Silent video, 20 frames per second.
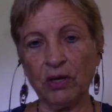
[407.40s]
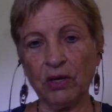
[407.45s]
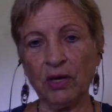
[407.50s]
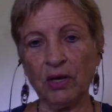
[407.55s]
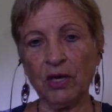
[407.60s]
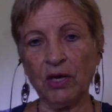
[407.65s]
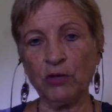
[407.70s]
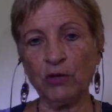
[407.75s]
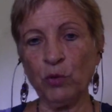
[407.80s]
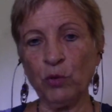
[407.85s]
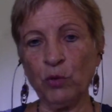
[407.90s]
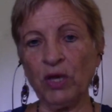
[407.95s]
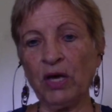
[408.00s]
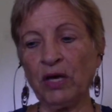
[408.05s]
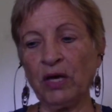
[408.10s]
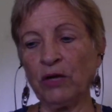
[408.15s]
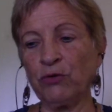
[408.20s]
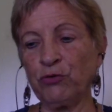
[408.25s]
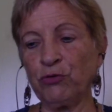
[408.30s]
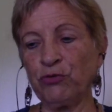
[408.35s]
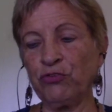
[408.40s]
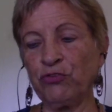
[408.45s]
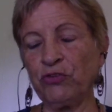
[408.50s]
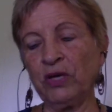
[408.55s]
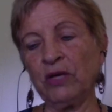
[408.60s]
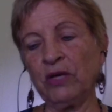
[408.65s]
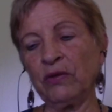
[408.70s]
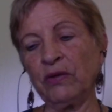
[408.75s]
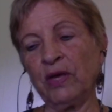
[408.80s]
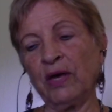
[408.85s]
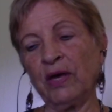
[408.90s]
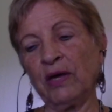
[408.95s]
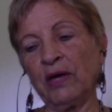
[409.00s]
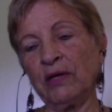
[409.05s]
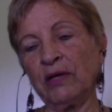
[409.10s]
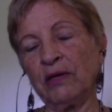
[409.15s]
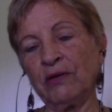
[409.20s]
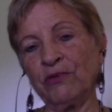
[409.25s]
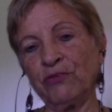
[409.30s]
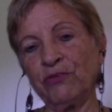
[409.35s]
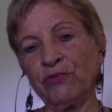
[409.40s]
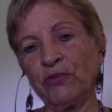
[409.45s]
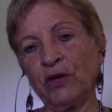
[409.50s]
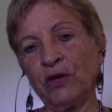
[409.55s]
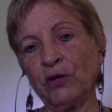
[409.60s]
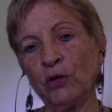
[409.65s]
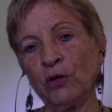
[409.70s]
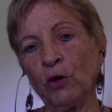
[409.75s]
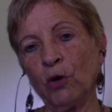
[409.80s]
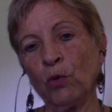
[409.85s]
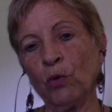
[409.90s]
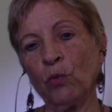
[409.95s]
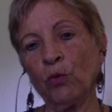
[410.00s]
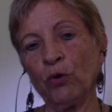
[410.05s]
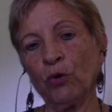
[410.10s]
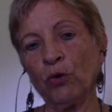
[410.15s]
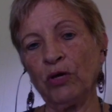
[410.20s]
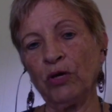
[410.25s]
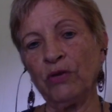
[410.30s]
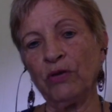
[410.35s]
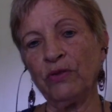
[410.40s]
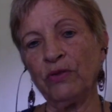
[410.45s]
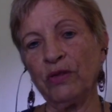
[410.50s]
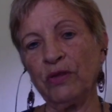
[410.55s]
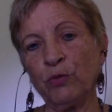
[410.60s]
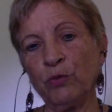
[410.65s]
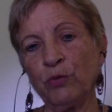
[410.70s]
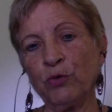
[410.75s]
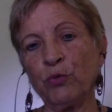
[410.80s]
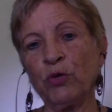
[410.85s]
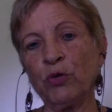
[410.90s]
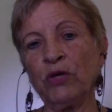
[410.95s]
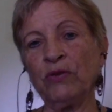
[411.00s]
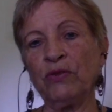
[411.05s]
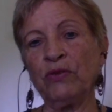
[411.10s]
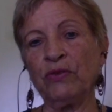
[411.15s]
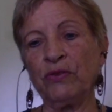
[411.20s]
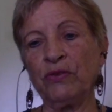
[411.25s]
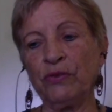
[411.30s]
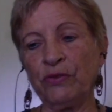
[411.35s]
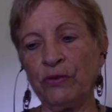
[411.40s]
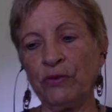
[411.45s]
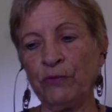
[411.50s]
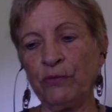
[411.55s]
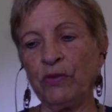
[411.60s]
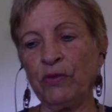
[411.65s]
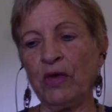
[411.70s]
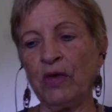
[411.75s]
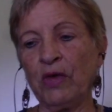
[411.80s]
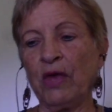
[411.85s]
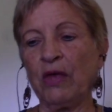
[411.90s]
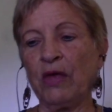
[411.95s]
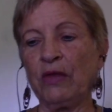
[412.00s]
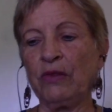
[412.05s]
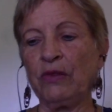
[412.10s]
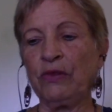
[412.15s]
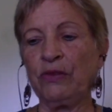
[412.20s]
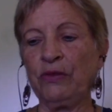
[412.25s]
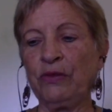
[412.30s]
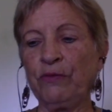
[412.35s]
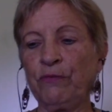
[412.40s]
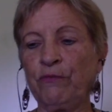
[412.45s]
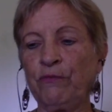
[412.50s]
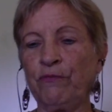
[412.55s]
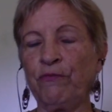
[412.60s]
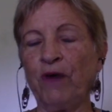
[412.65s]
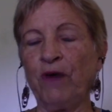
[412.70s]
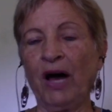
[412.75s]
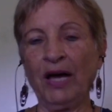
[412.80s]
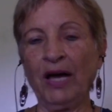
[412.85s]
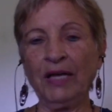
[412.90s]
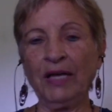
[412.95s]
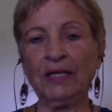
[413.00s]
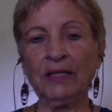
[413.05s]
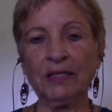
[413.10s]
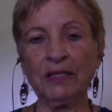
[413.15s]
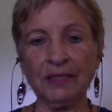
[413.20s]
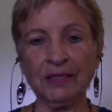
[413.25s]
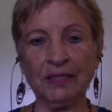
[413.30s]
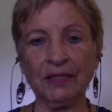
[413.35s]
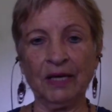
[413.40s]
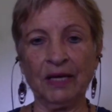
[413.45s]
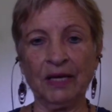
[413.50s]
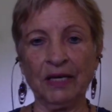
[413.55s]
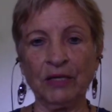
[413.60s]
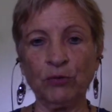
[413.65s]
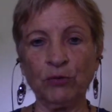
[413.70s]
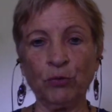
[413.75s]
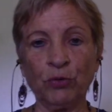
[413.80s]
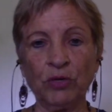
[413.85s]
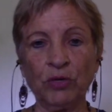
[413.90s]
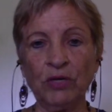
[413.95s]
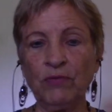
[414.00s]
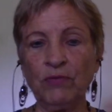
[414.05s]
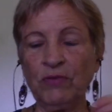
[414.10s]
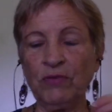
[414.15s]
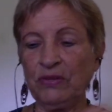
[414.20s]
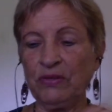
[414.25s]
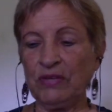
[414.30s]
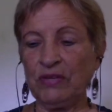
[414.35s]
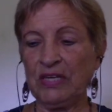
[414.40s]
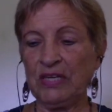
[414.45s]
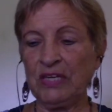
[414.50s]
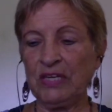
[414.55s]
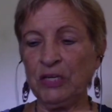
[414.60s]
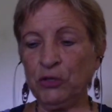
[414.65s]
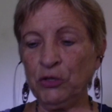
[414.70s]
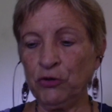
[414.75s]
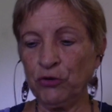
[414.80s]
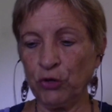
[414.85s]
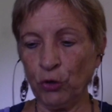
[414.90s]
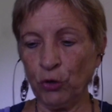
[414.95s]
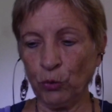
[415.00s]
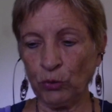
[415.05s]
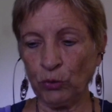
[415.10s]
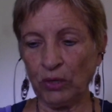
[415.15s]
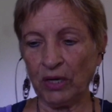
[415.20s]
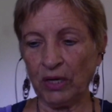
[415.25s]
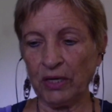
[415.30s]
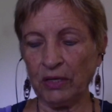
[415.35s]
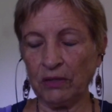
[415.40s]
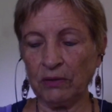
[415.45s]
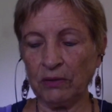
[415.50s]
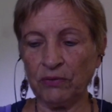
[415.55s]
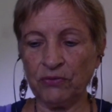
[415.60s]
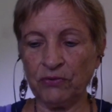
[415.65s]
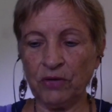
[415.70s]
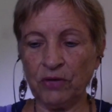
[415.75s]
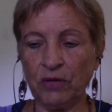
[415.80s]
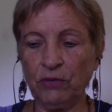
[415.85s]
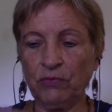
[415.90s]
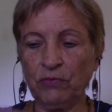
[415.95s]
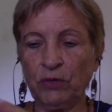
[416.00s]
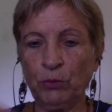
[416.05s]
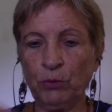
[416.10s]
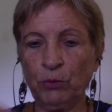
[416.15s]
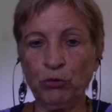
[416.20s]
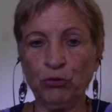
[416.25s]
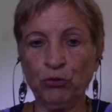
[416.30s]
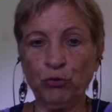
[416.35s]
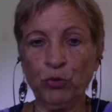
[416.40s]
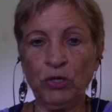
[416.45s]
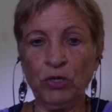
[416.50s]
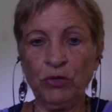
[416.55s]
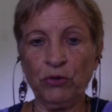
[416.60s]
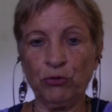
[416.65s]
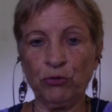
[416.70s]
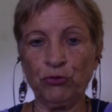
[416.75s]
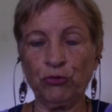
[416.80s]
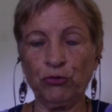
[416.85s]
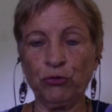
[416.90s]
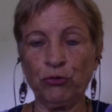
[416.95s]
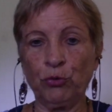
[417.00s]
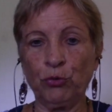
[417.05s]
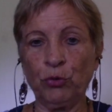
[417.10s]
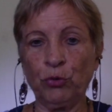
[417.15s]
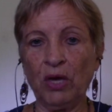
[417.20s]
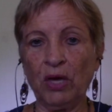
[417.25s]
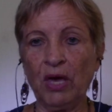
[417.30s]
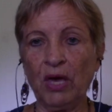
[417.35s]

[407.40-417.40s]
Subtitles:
And the way I understand that is that we're in the violet light, or even the indigo light. It's kind of in between the two.